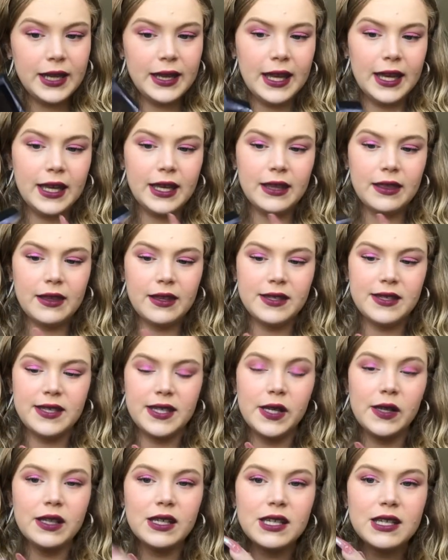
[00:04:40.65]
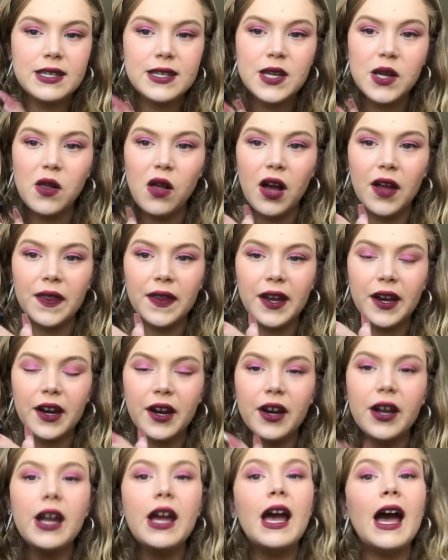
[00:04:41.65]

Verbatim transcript: Like the seal is still on there.